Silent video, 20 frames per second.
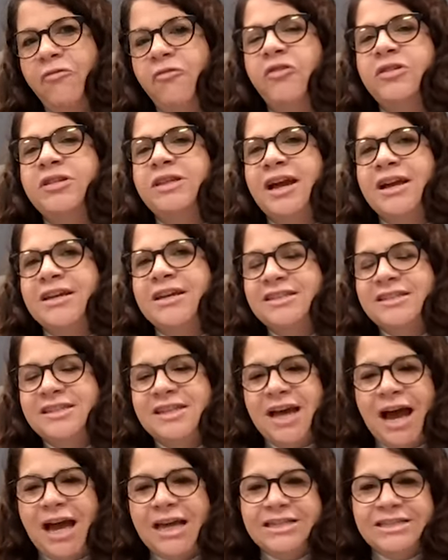the
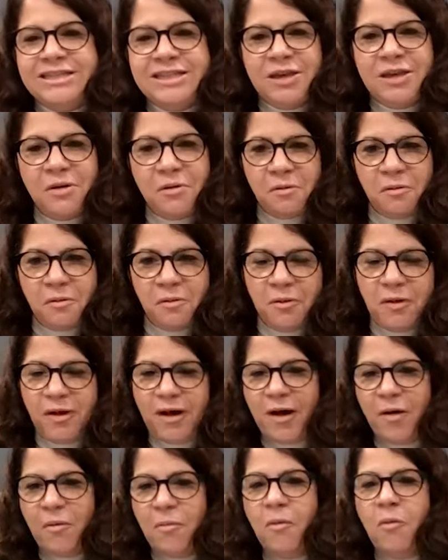ideal
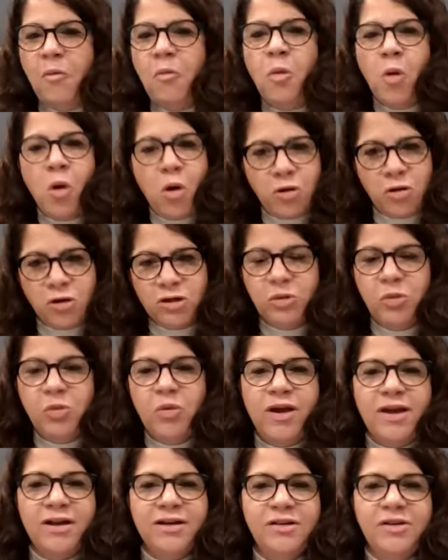world
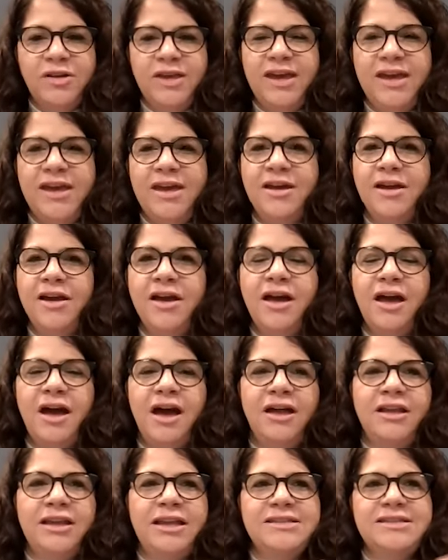where okay,
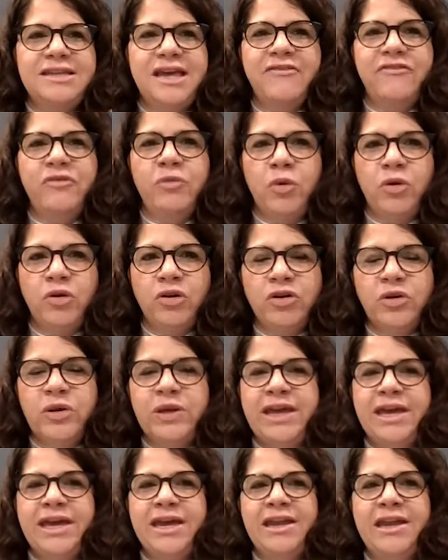let's have more
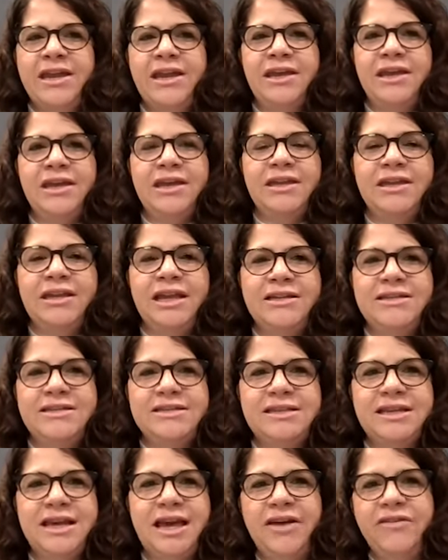organic,
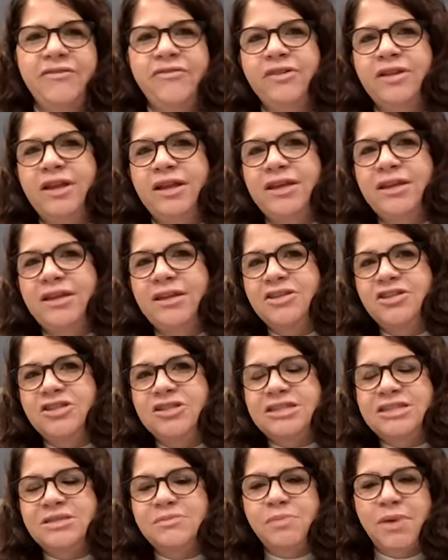let's have like
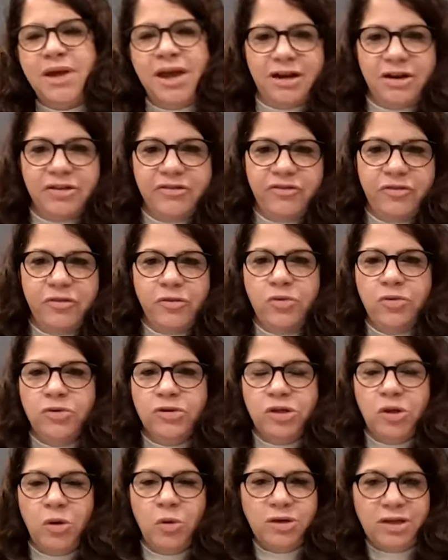just better food,
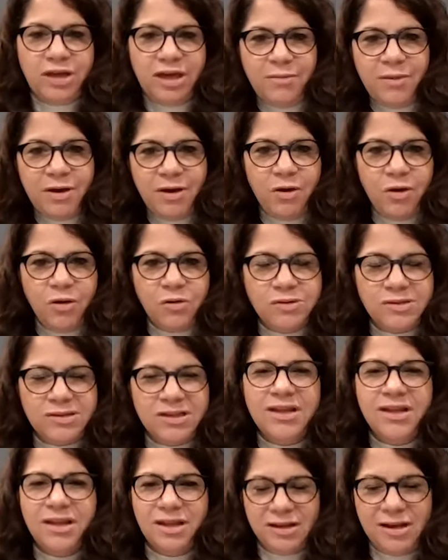no chemicals.
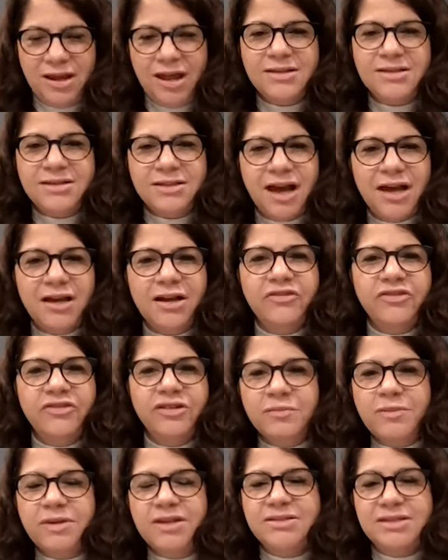That's kind of their
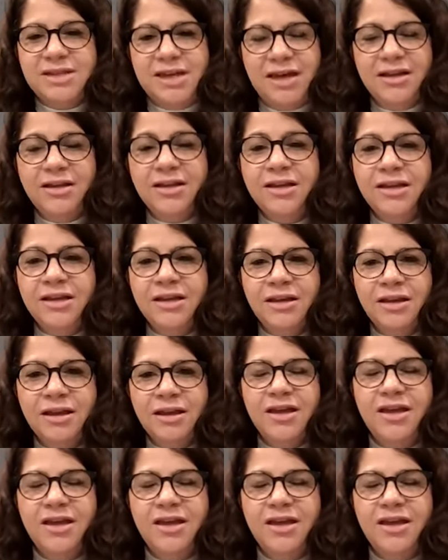mentality,